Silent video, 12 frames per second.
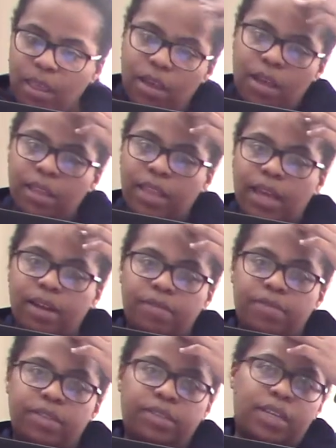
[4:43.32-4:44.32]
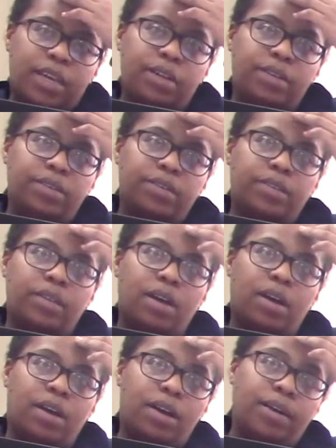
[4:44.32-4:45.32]
a lot of the standards
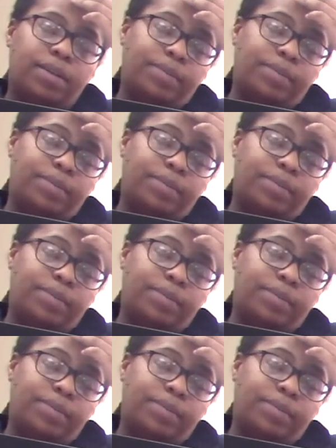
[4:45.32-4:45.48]
are,